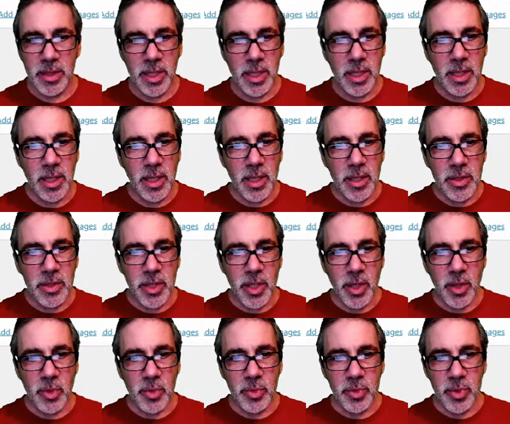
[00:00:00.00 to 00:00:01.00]

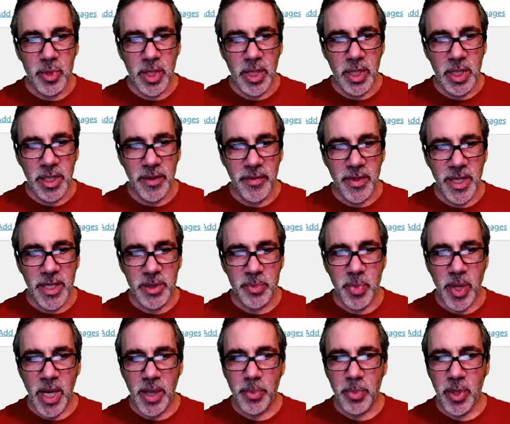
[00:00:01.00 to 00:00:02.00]
So you could leave it as buy
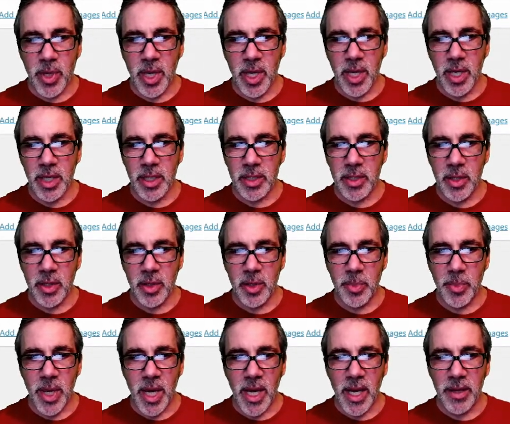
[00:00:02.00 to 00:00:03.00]
product. You could
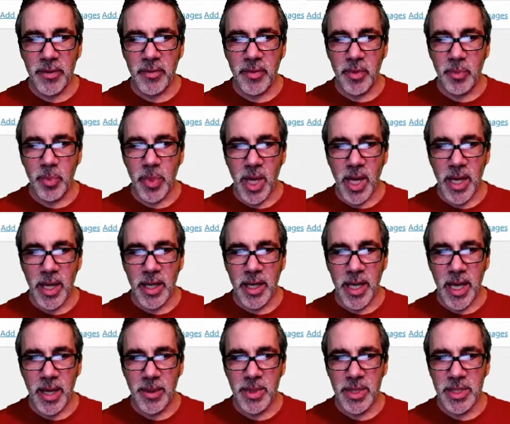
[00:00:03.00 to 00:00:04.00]
buy on
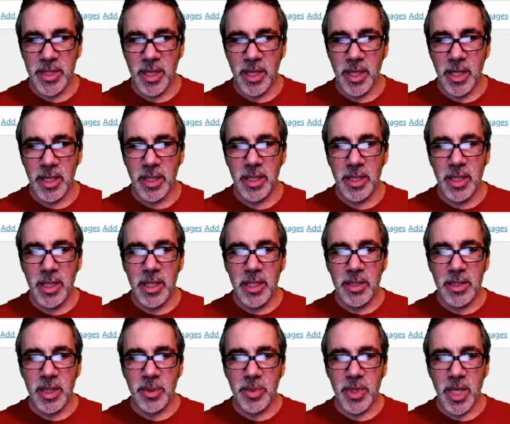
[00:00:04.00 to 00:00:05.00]
Amazon.
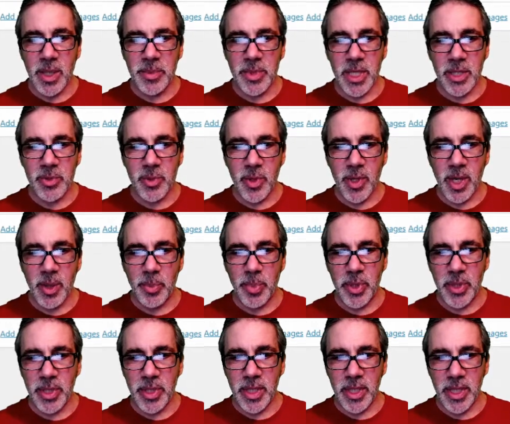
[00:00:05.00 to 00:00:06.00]
Sometimes that's what I'll put
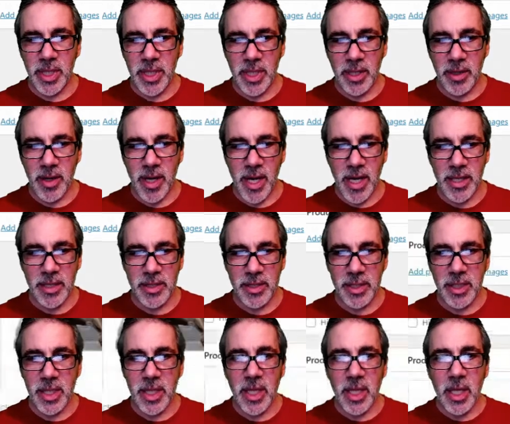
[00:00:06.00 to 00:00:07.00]
it in here as.
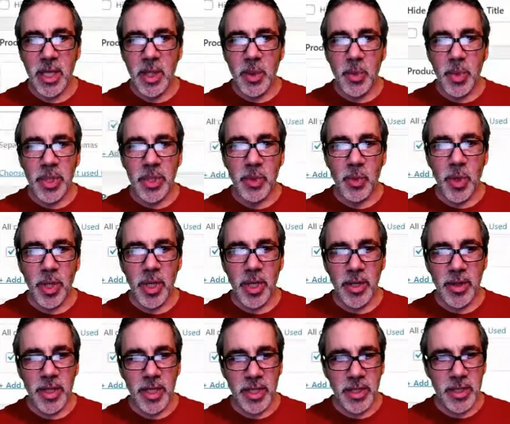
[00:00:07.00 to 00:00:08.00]
But the one other
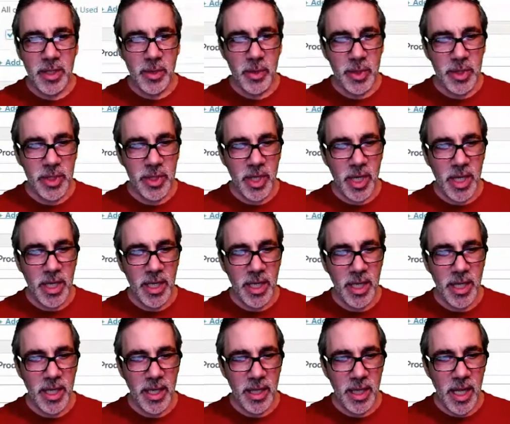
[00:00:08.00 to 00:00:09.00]
thing too is you're not going to get
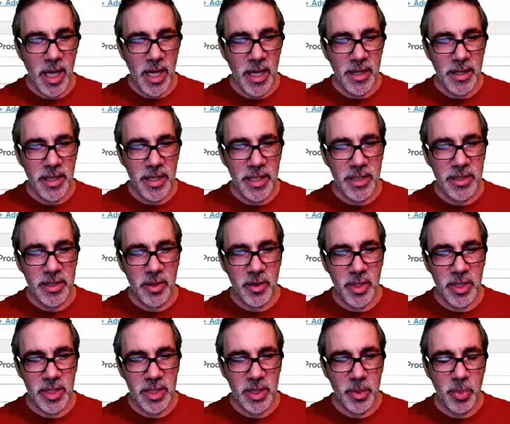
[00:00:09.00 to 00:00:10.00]
a lot of this. So this
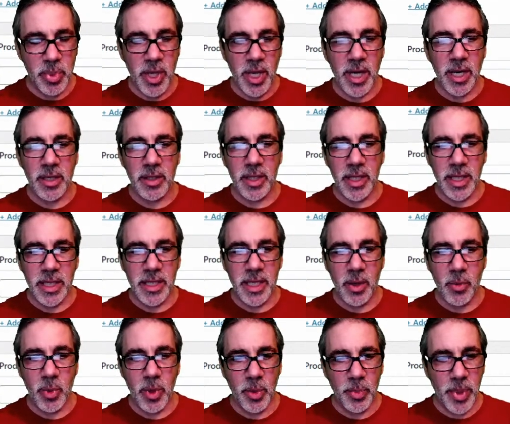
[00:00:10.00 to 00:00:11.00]
is a product link that
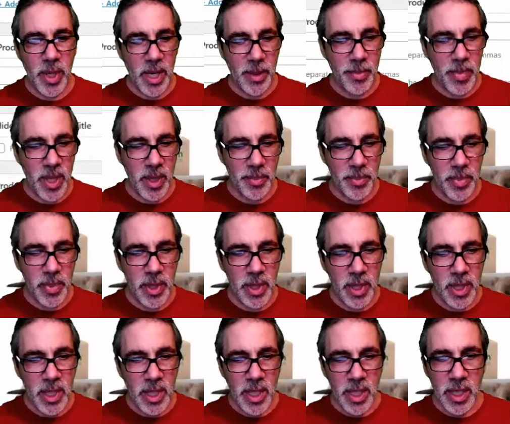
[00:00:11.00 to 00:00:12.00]
will pop up
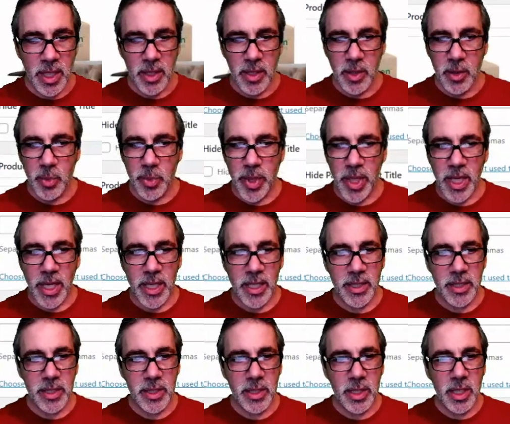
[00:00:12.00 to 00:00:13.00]
in a new
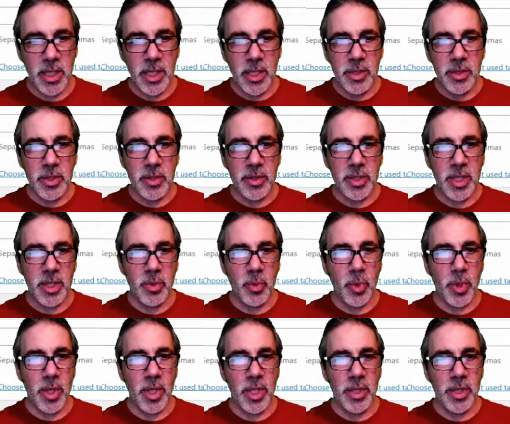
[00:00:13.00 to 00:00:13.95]
page. So what I'll do